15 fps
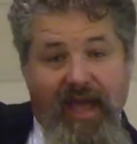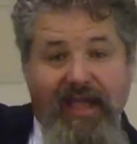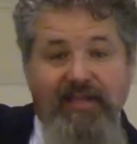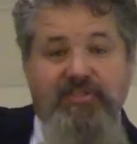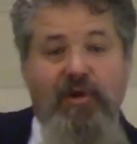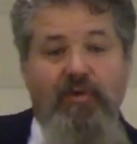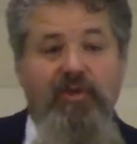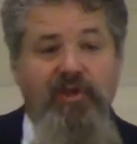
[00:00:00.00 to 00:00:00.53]

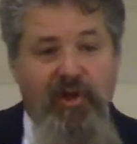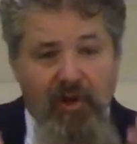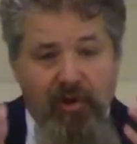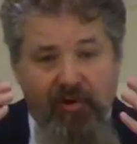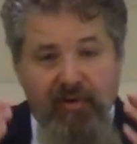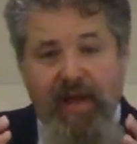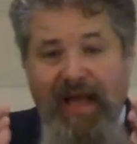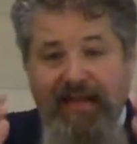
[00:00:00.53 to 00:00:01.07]
And so
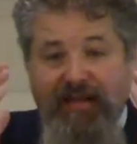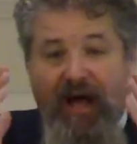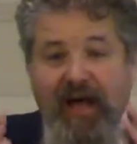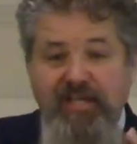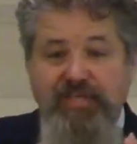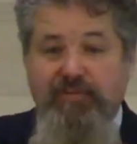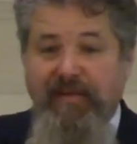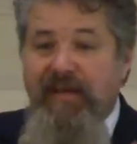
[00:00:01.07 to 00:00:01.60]
you, as a
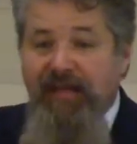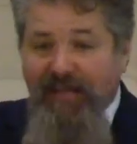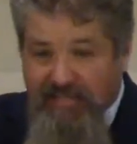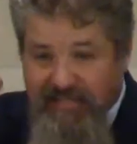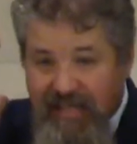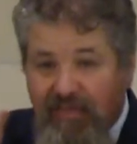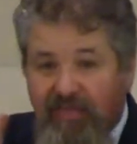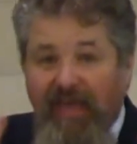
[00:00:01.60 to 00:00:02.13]
husband,
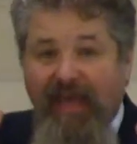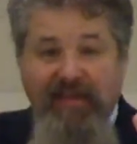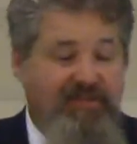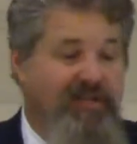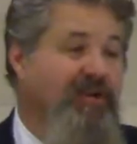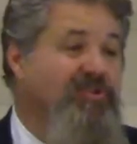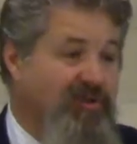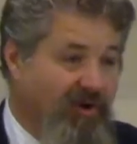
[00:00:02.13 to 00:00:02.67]
see
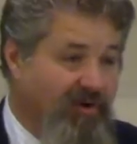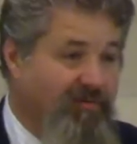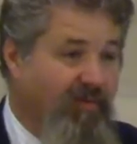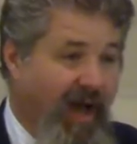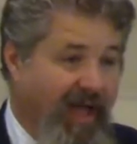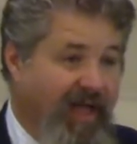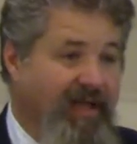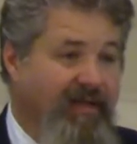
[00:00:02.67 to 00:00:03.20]
things in a certain
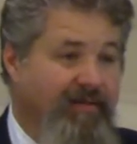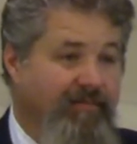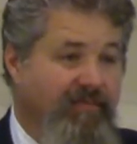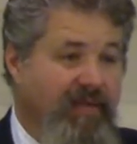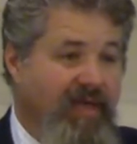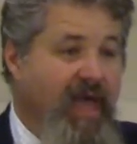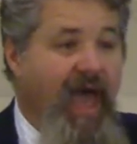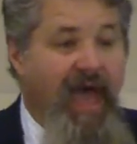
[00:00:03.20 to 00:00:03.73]
way,
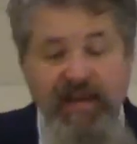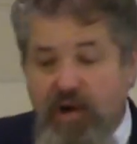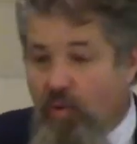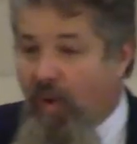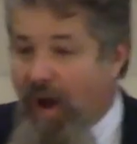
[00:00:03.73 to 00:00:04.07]
and your